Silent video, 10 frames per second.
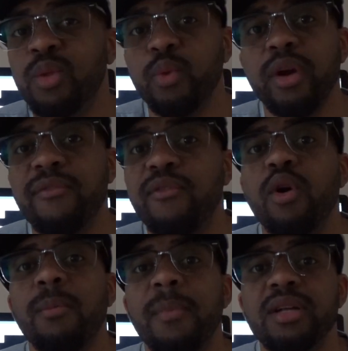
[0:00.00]
3 or
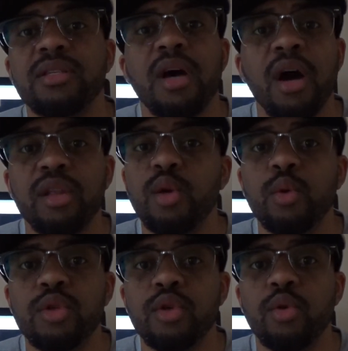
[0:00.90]
4 months on
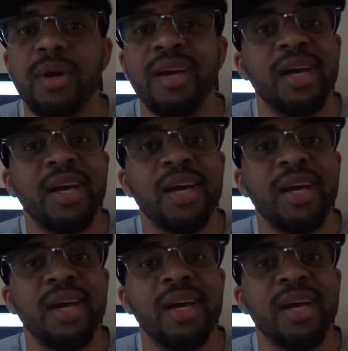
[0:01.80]
YouTube,